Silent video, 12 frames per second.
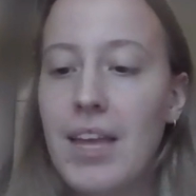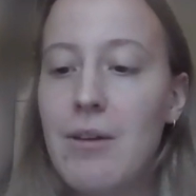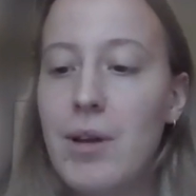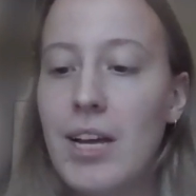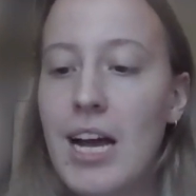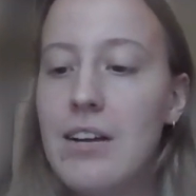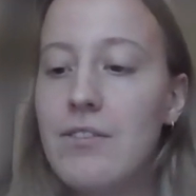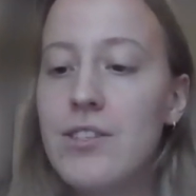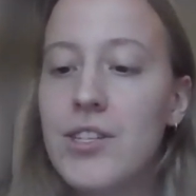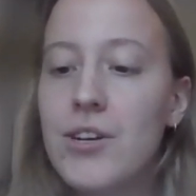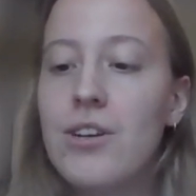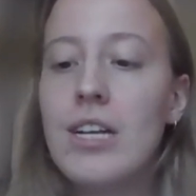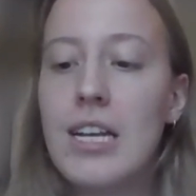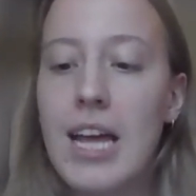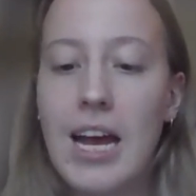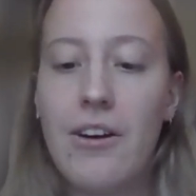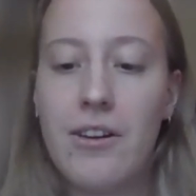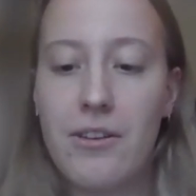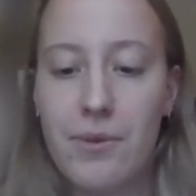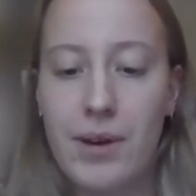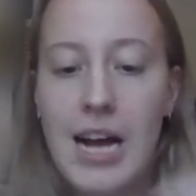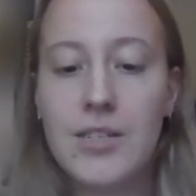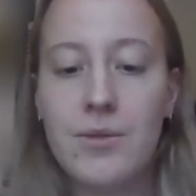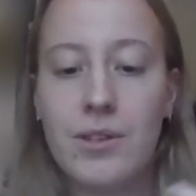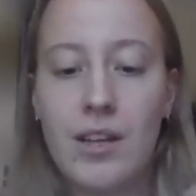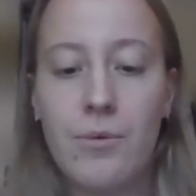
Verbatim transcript: and we kind of stir it in air and it reacts with,